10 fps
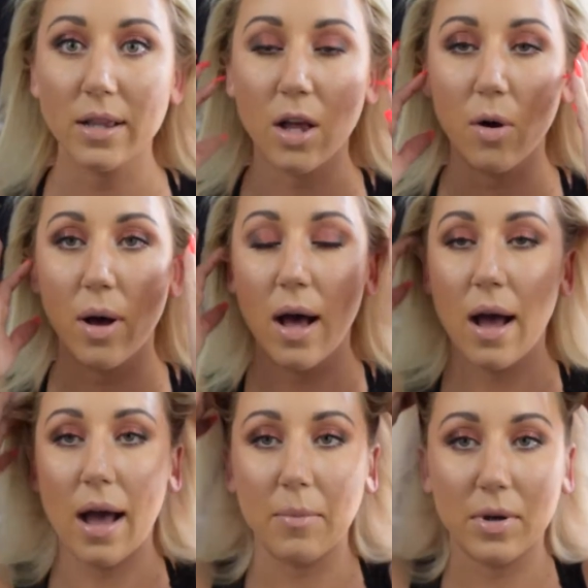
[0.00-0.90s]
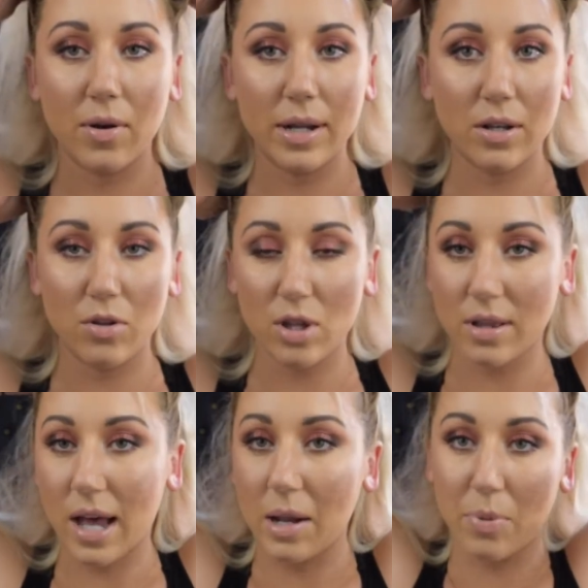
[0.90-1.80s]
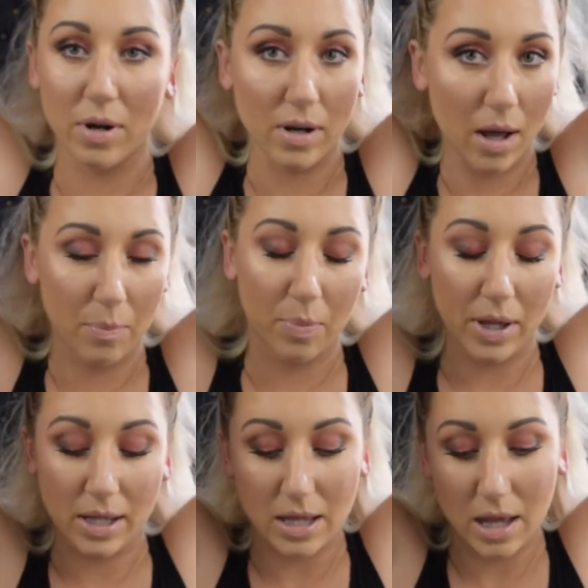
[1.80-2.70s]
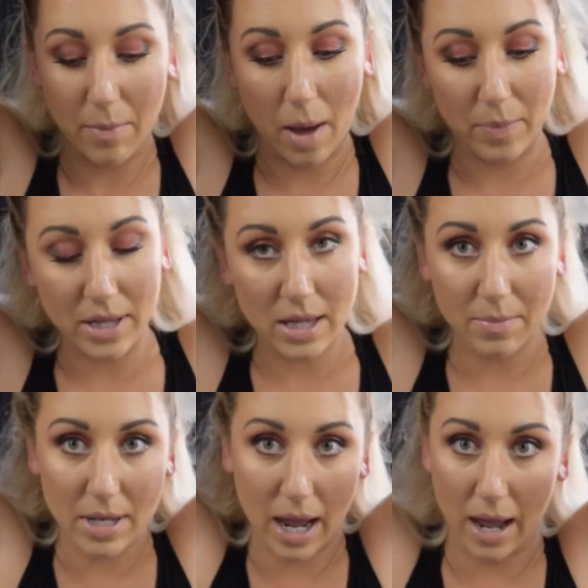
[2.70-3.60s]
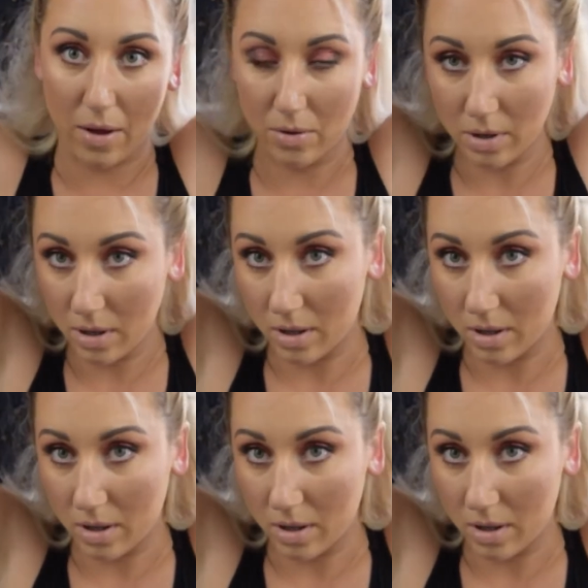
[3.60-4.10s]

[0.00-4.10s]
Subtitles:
So I'm going to just kind of put it up and some down.